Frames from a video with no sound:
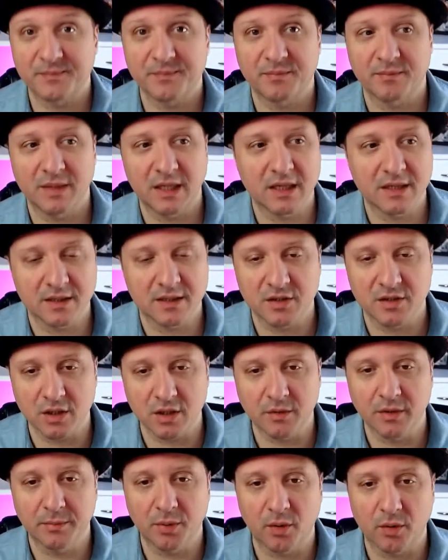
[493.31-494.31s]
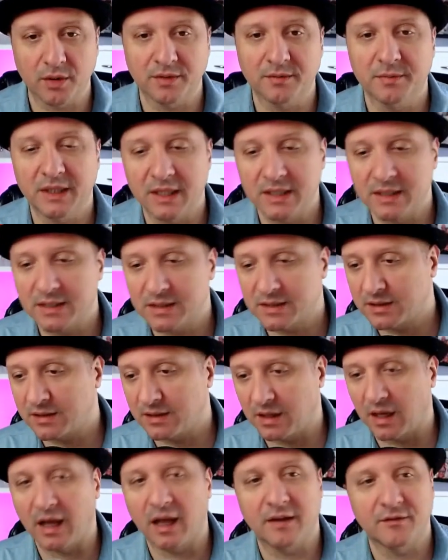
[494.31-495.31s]
because it's so important, because
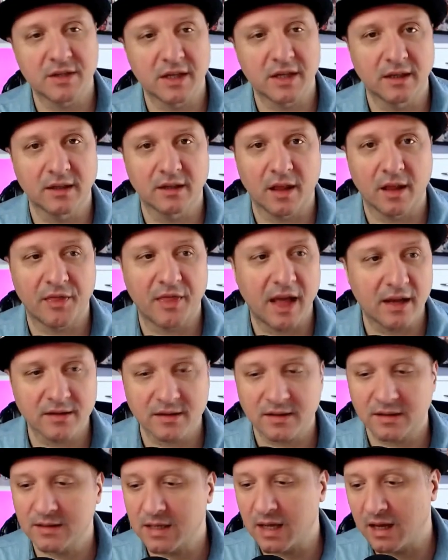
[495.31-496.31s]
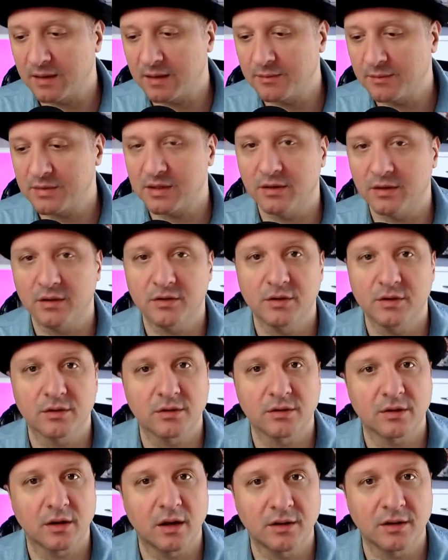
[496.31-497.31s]
I've said it 1,000 times, your